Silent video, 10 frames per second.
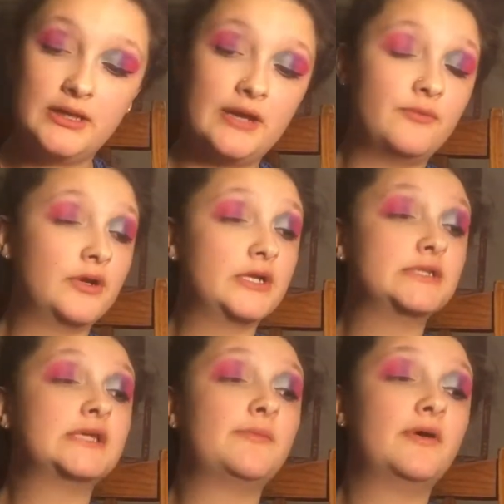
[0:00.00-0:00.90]
Okay, we're going
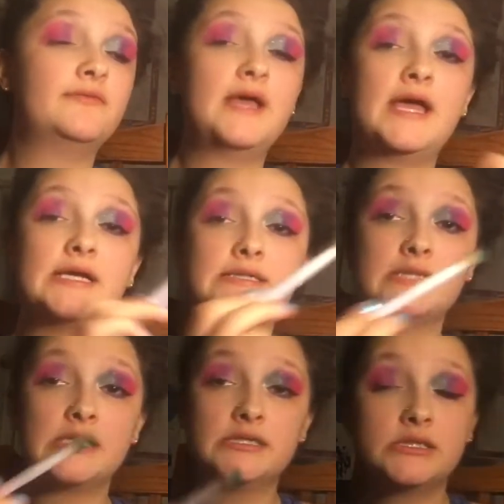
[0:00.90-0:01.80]
to tap off the
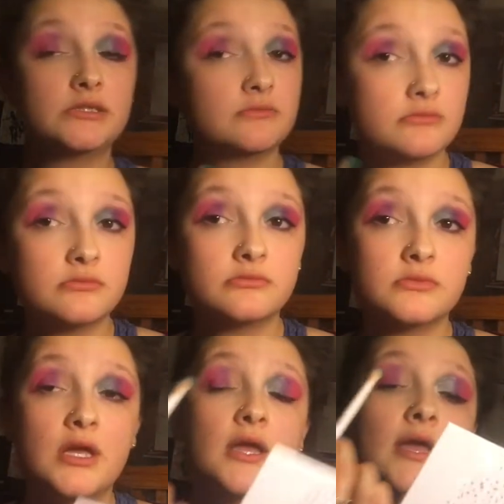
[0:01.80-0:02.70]
excess,
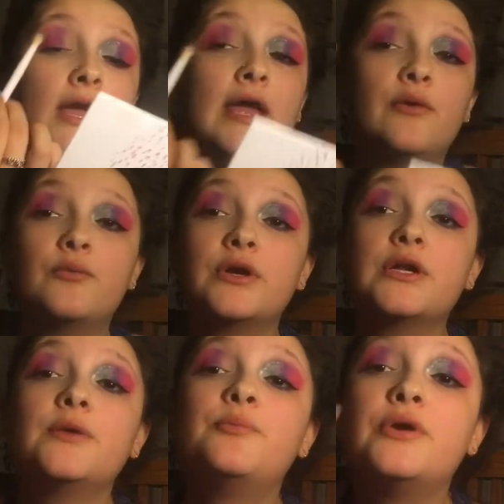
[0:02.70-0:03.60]
and we're
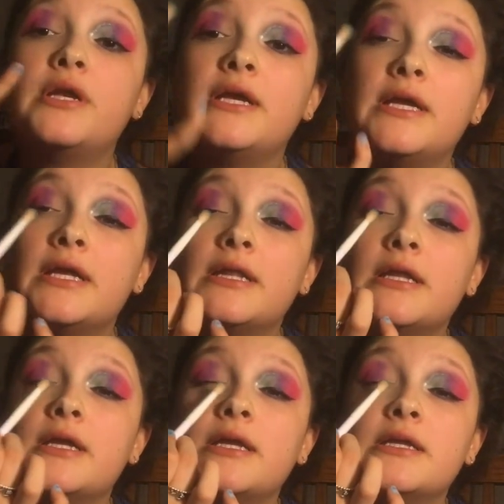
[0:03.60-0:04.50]
going to put it in
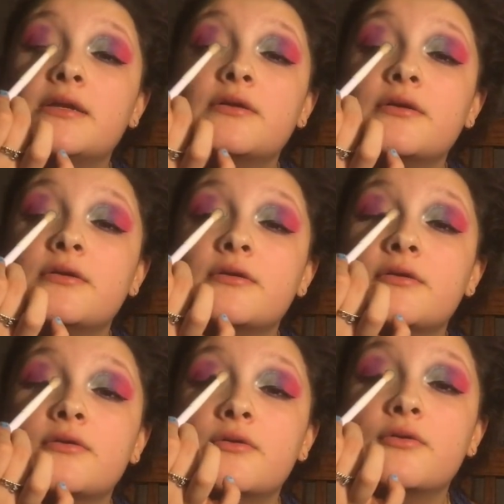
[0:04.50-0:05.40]
the inner
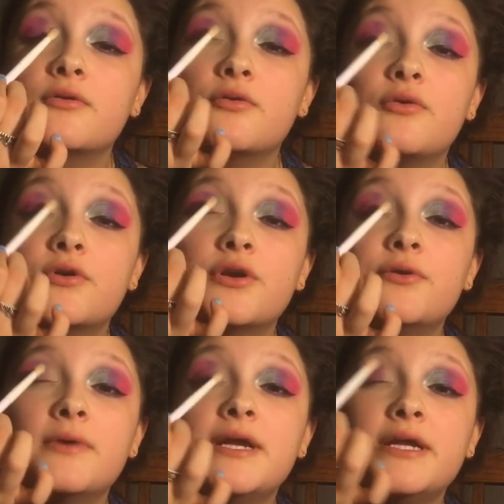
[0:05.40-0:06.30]

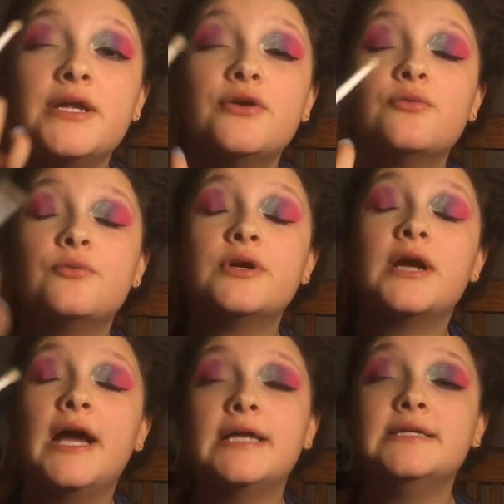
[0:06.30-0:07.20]
corner right here where
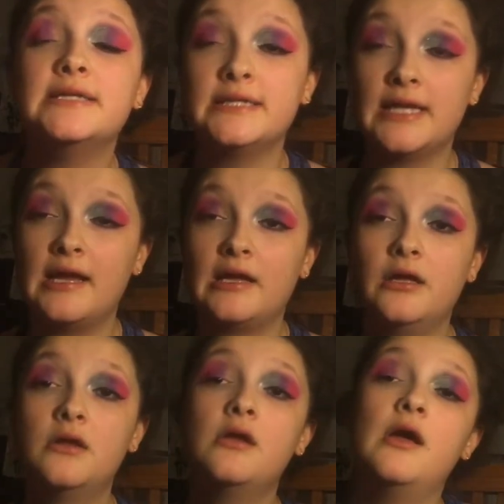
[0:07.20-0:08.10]
I did not
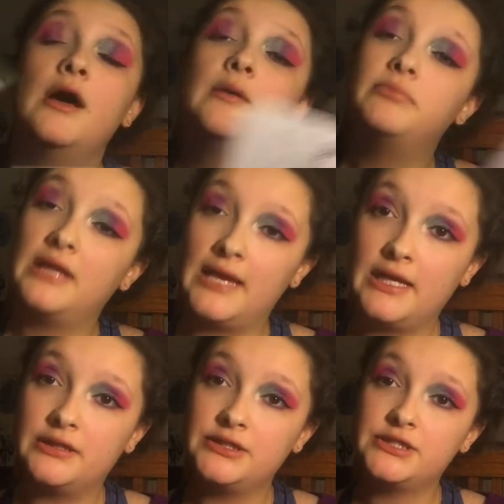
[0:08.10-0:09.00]
apply
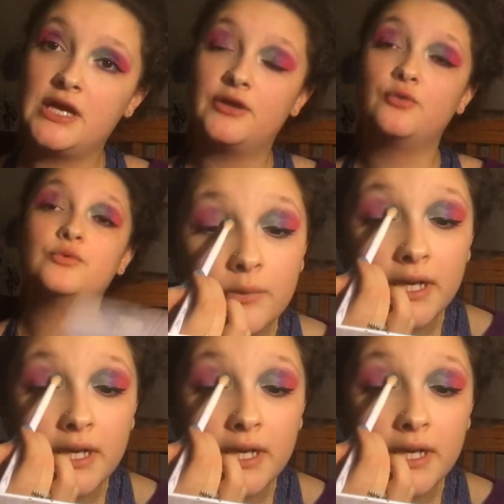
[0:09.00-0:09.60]
any shadow.